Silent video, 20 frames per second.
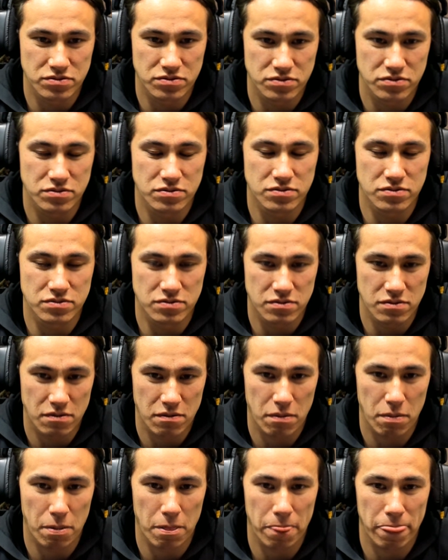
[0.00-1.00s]
and your hard
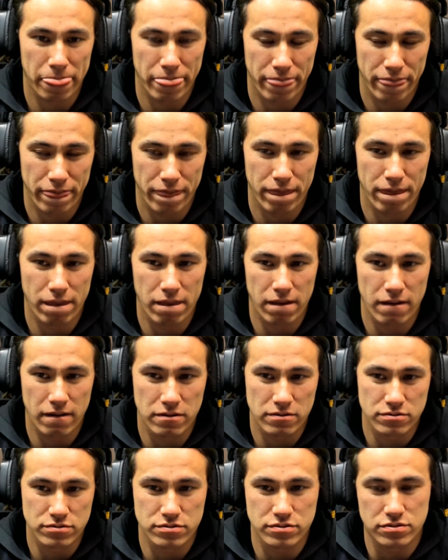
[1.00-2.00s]
drive are good
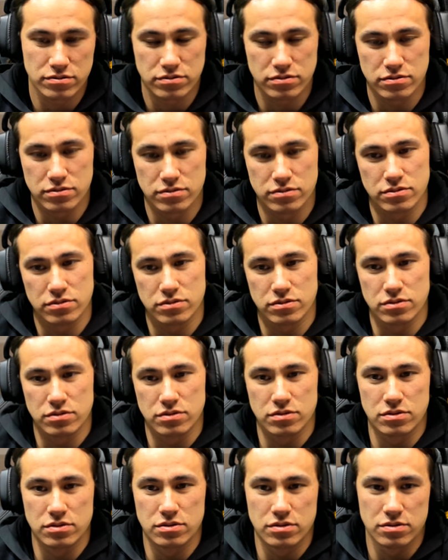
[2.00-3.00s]
examples of short-term
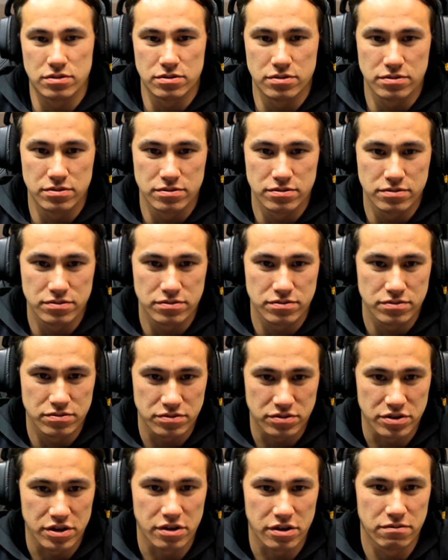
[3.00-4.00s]
and long-term memory,
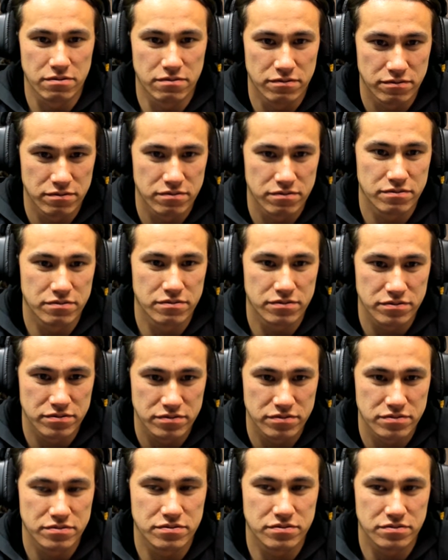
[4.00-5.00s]
respectively.
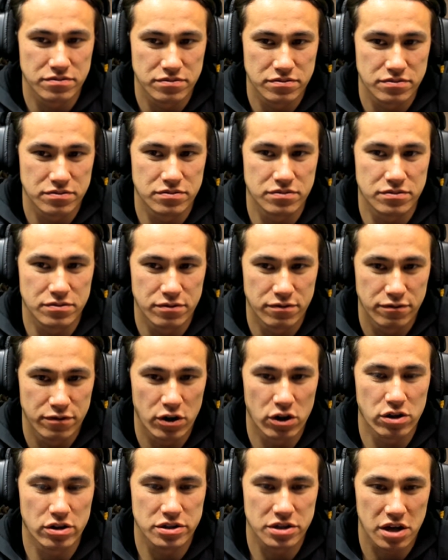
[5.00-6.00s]
If you want to better
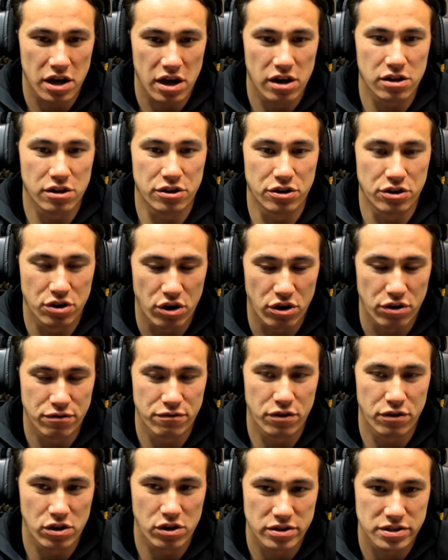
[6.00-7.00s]
understand volatile, what kind of
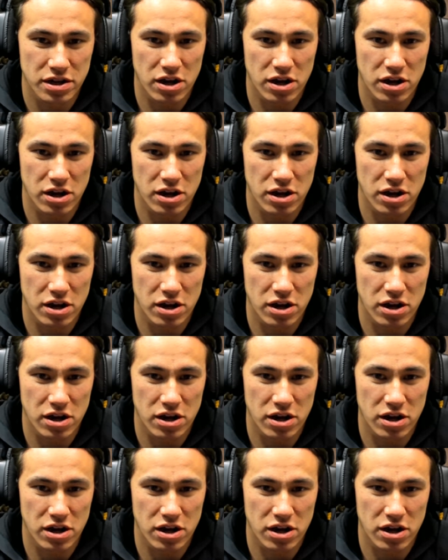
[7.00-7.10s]
computer